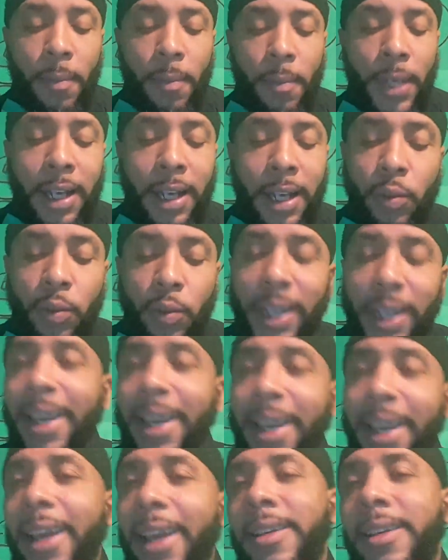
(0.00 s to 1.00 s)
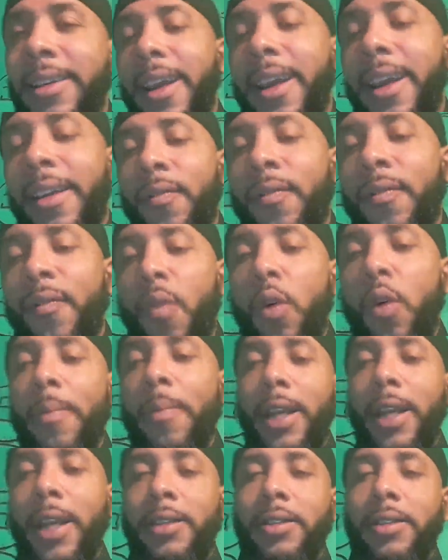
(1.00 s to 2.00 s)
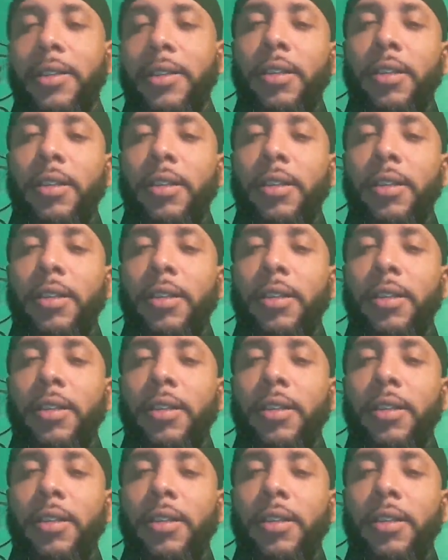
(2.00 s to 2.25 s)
Because we getting information.